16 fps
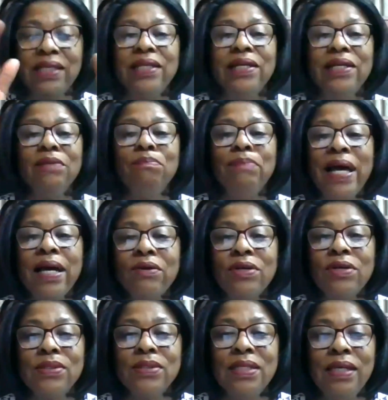declared
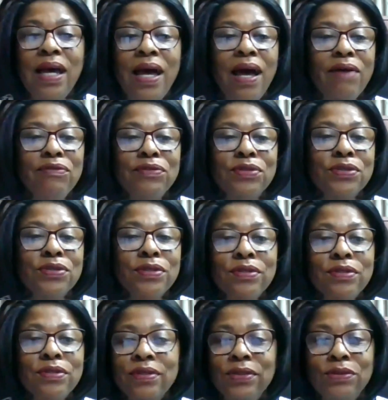bankruptcy
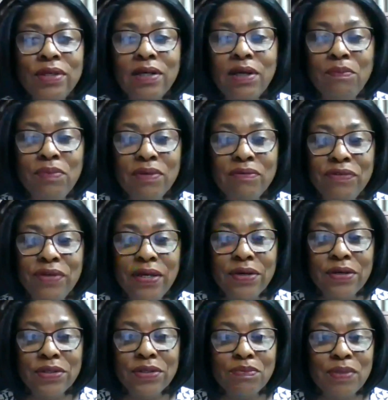after, you know, a couple of
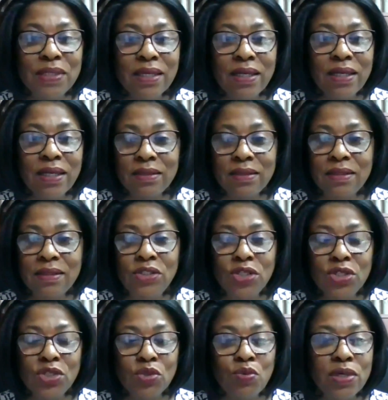years because they
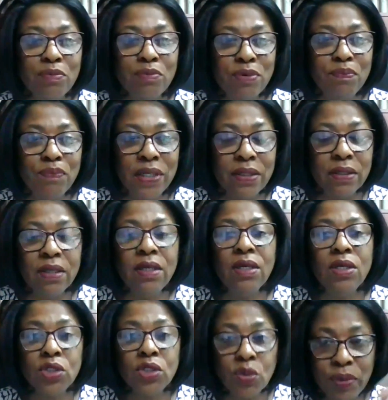just weren't prepared.
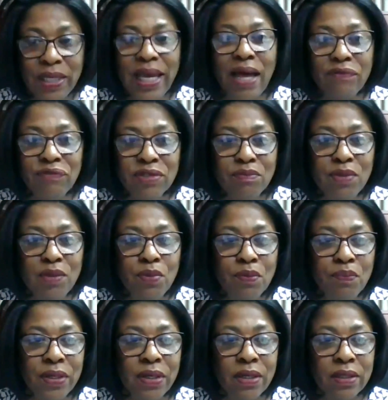So we have to be
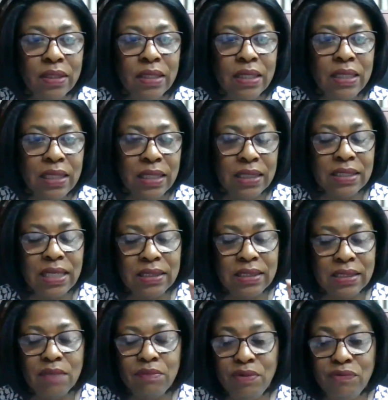prepared. And as I
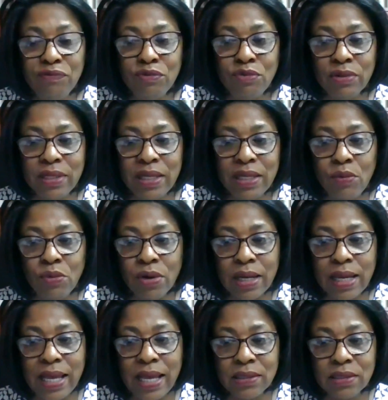said before, that
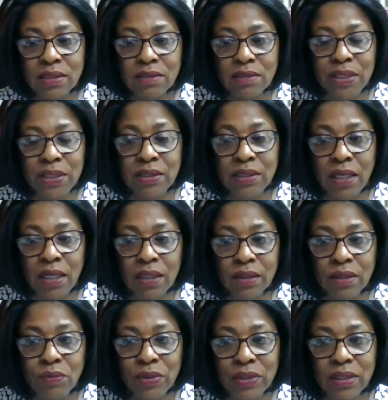work has to be
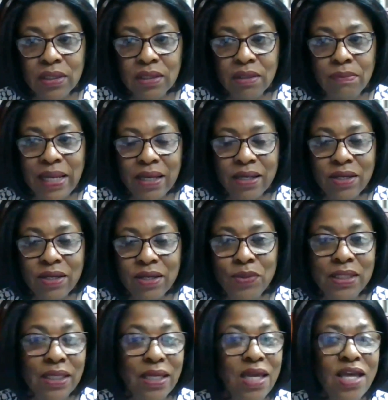done within the Black
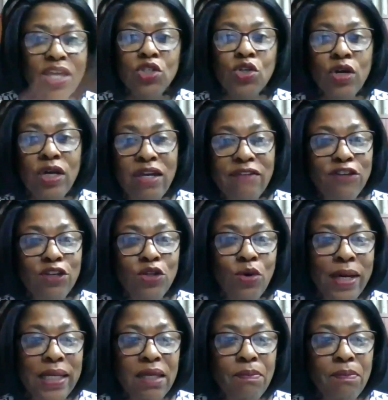community. So if you
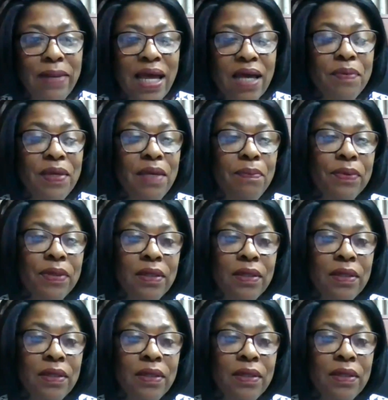know any Black
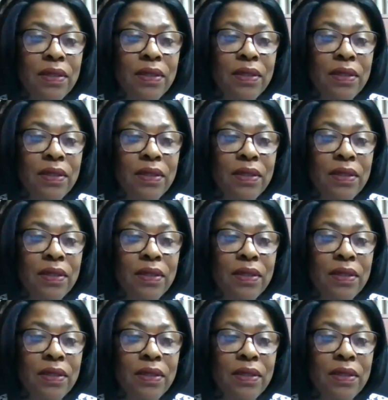people,